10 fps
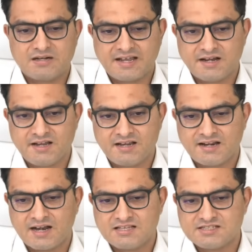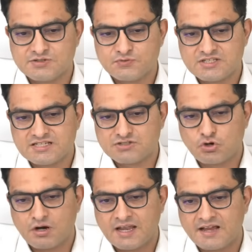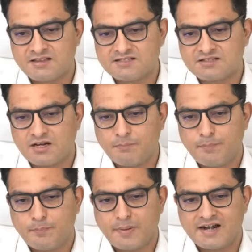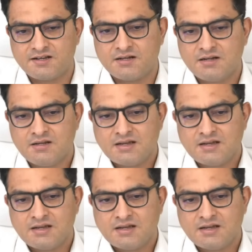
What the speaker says: technical analysis which is called like this cup pattern.